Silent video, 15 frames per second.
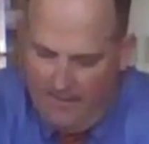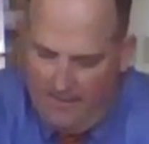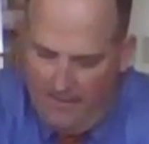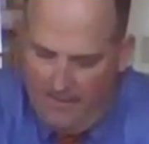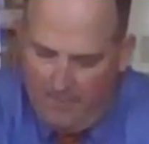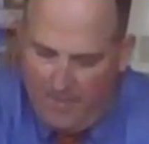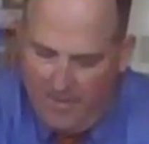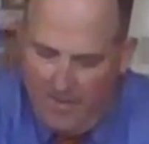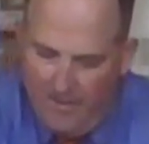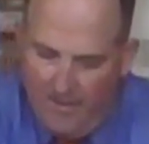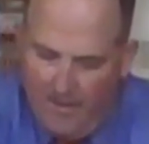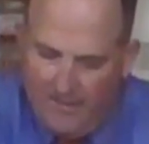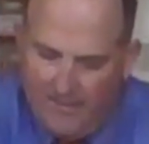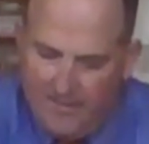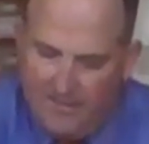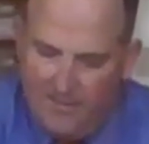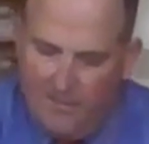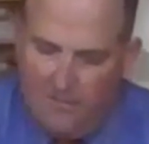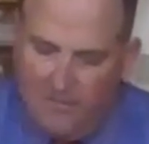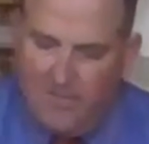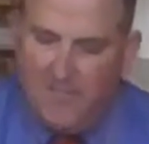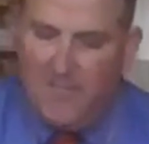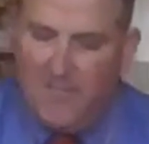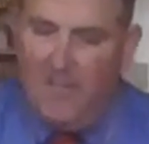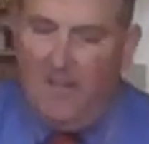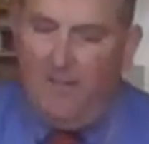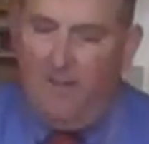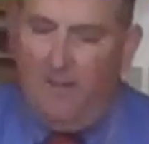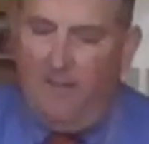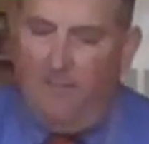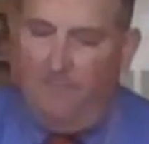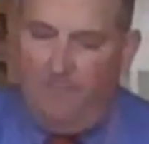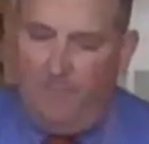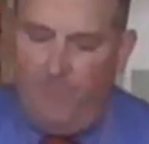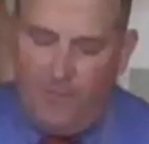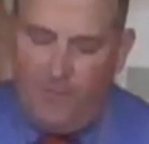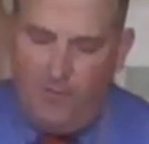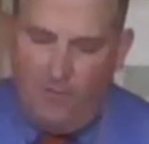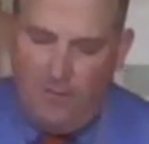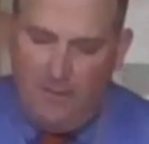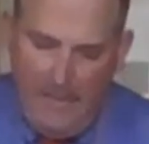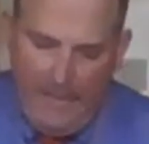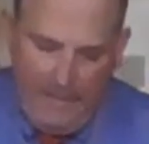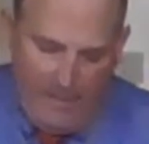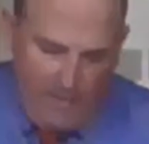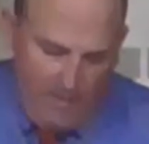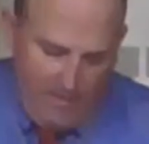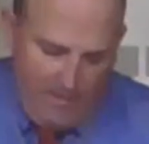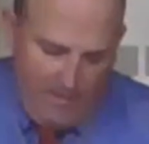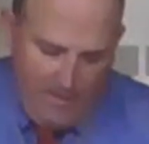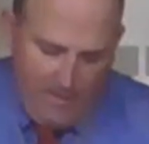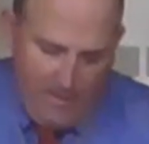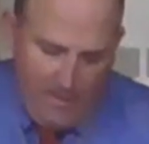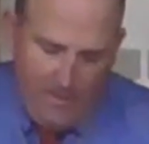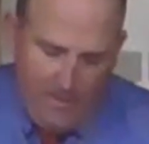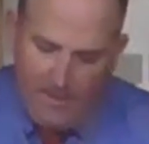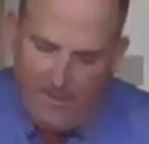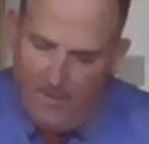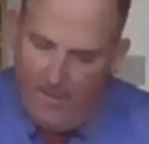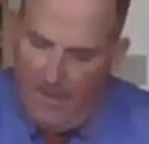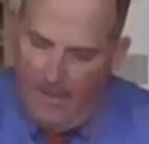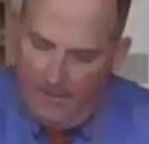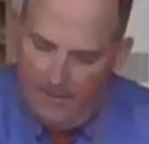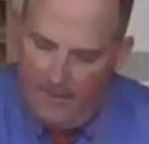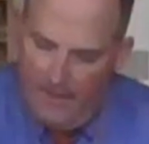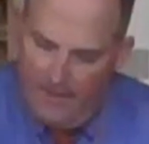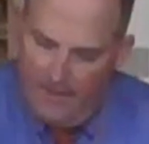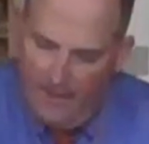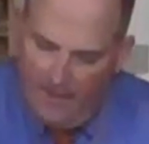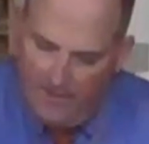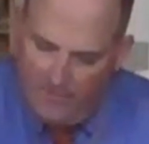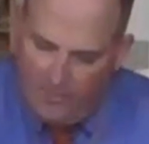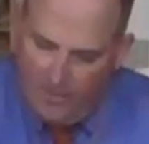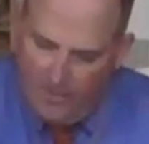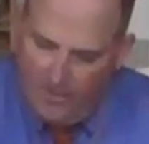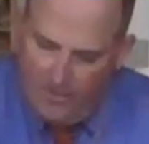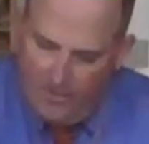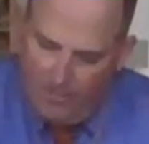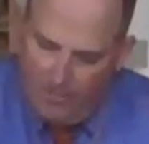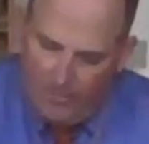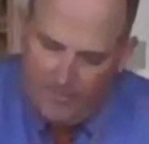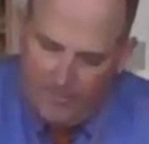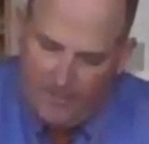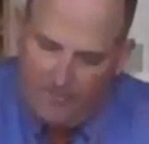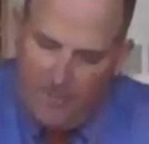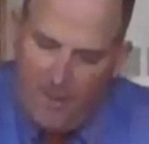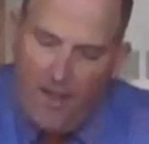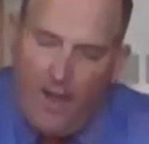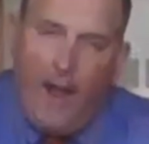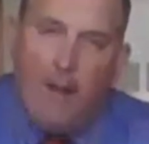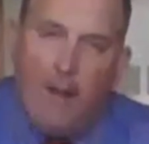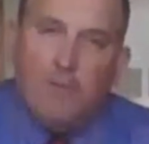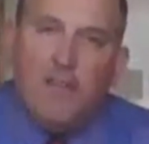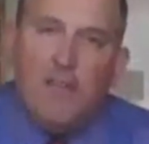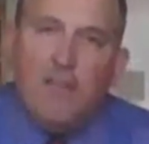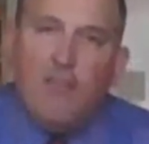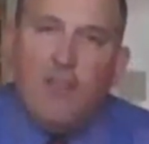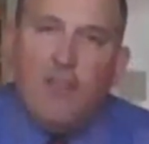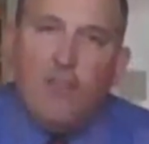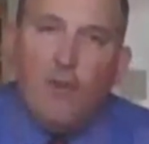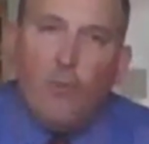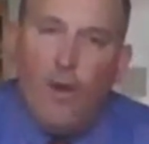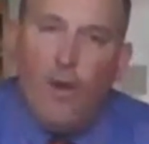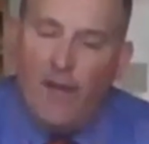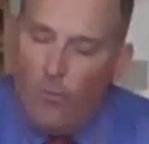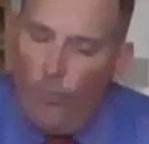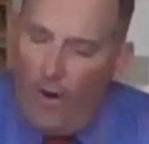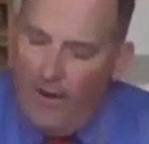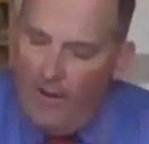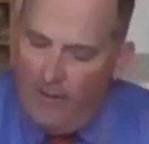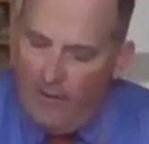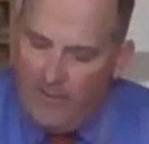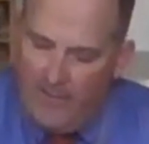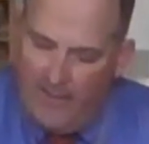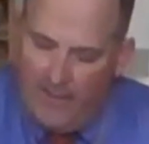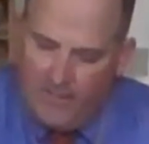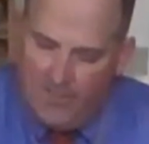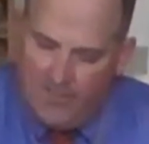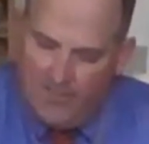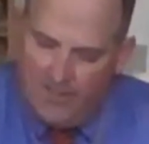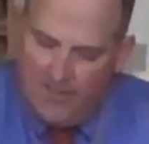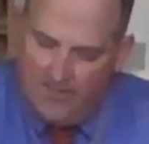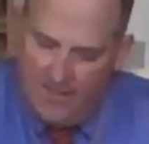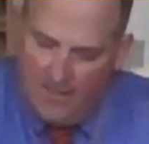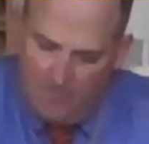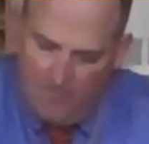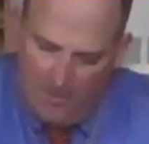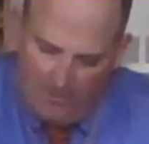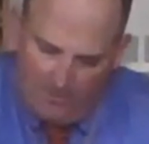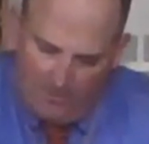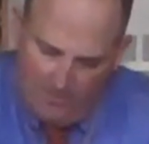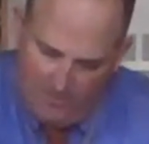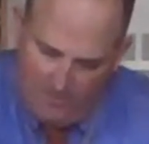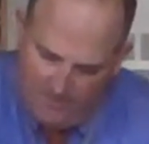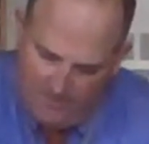I'm going to nest those together. So lead and lead nitrate in the porous cup. I'm leaving the red wire attached to the zinc metal.